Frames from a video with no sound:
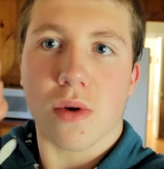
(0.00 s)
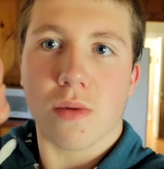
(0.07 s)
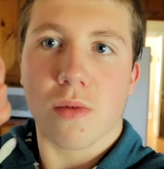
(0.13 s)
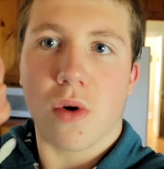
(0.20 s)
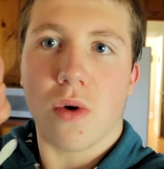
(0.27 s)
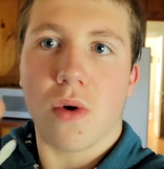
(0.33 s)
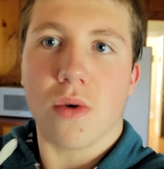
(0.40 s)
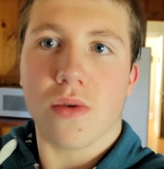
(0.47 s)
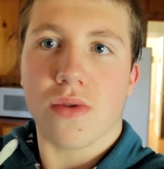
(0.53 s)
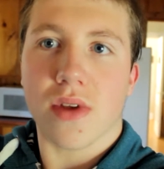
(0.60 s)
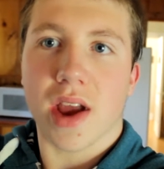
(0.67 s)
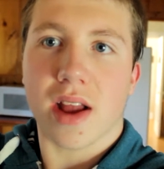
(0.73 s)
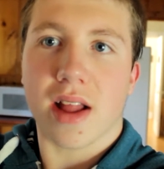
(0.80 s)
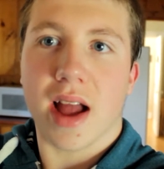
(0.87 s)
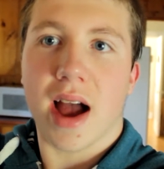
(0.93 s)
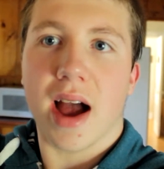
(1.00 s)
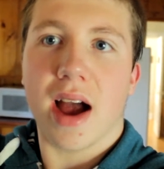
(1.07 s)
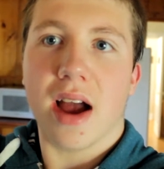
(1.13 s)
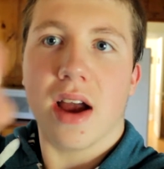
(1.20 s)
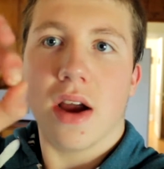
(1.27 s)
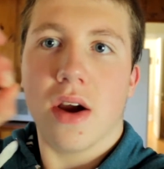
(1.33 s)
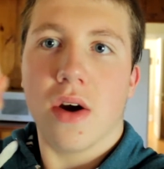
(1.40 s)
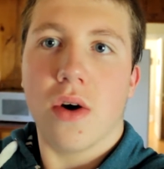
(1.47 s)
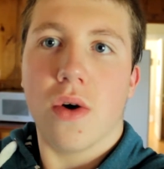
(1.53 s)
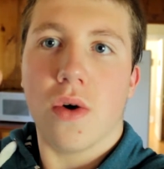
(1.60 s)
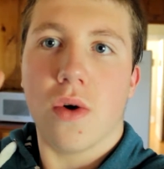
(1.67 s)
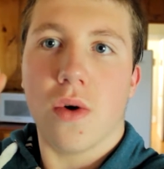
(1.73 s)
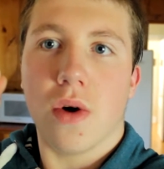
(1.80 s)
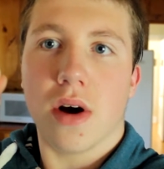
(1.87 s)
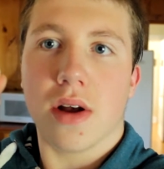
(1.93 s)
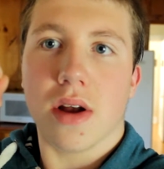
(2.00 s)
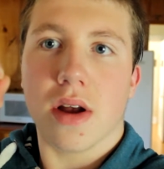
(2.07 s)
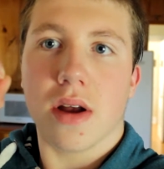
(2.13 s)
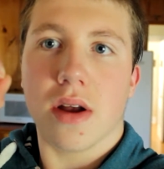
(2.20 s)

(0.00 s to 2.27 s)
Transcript: rolls like that or